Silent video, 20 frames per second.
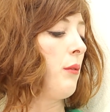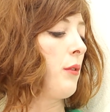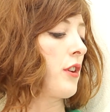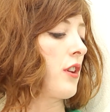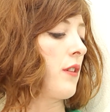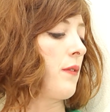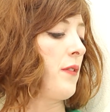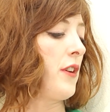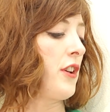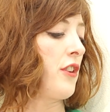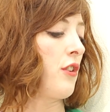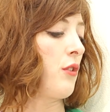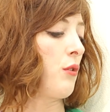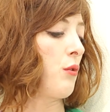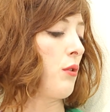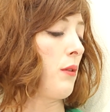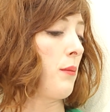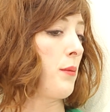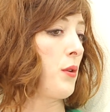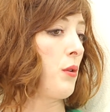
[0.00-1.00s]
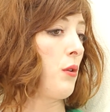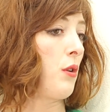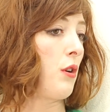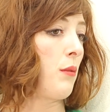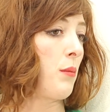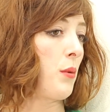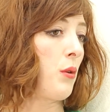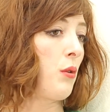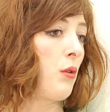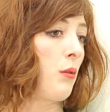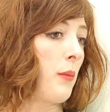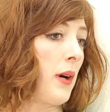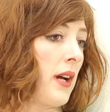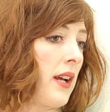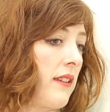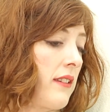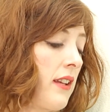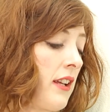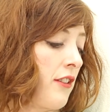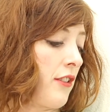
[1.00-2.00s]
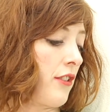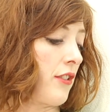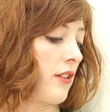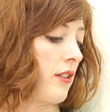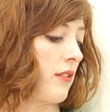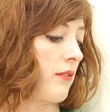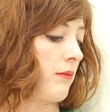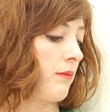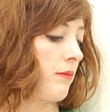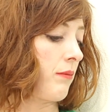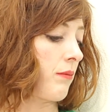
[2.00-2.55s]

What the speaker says: were sufficient to absorb all my attention.